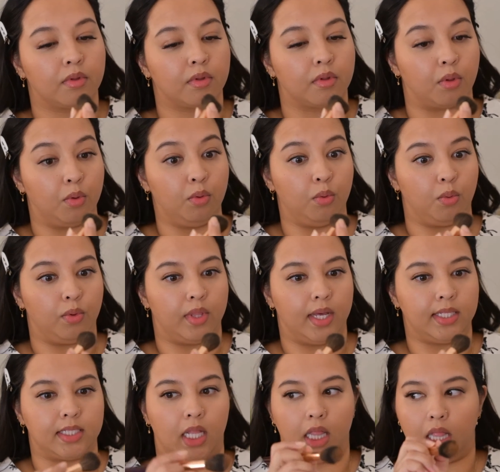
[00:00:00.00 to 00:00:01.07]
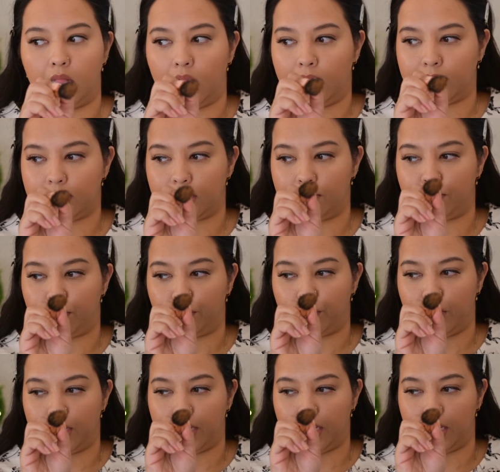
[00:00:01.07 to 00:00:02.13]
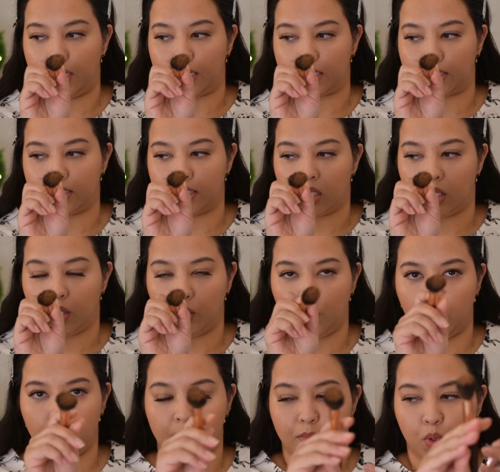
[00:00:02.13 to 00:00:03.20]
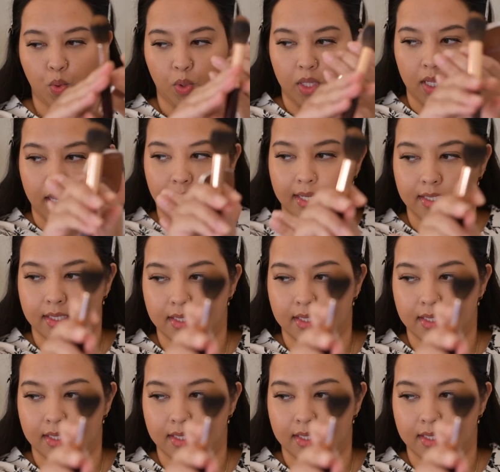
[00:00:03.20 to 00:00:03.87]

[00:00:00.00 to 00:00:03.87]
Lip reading: Ooh, that's a lot of product. Holy moly, guys.